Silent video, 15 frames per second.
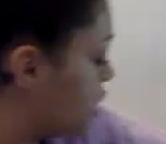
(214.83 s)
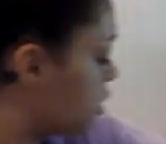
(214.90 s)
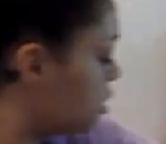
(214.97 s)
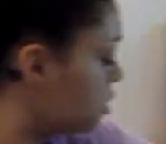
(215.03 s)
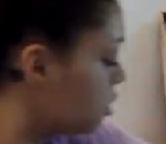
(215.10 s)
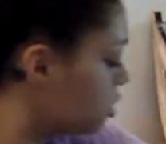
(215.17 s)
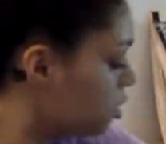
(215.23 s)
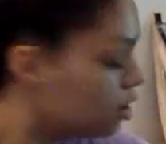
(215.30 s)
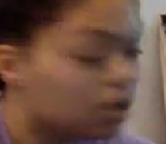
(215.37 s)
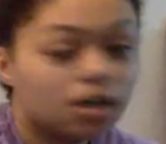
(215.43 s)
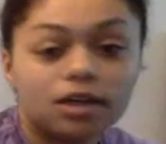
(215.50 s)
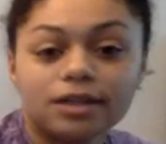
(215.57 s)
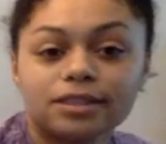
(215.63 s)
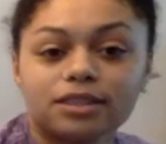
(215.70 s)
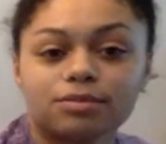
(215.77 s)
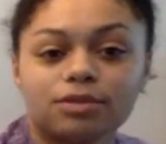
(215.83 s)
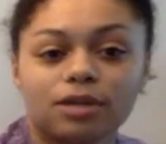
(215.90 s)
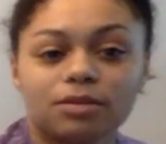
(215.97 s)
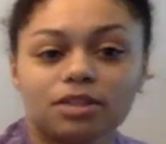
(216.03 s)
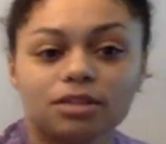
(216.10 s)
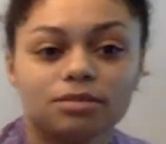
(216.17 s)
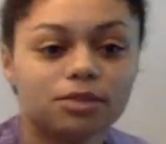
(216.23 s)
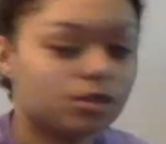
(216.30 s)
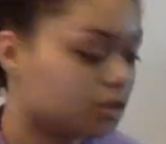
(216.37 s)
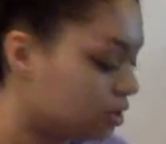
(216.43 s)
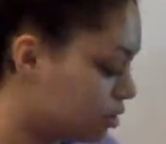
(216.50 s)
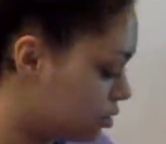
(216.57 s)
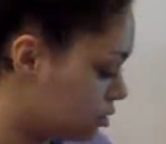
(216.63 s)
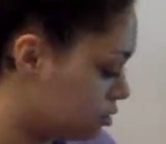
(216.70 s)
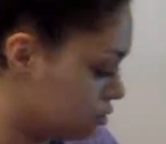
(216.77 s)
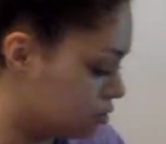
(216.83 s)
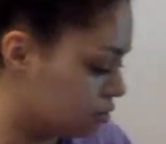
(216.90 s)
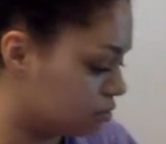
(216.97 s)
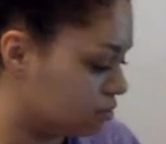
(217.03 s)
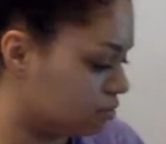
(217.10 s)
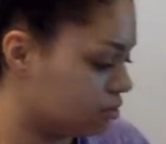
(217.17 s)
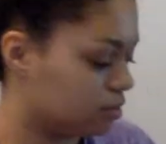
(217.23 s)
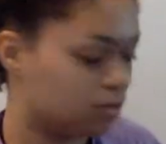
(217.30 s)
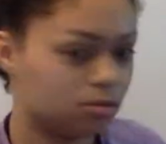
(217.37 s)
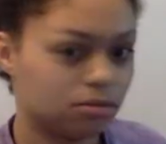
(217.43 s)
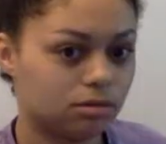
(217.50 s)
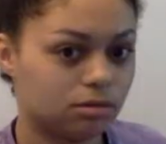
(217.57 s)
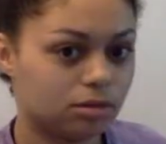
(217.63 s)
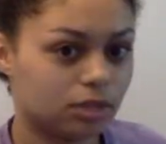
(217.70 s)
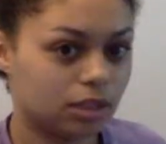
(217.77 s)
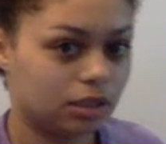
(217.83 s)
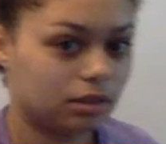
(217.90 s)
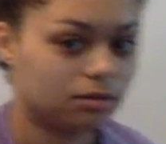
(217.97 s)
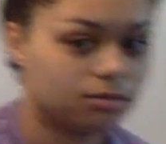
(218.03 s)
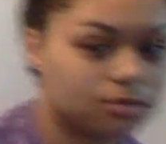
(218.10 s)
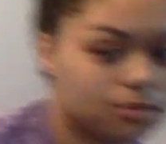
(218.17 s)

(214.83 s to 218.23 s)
there. So probably the most, ooh, okay.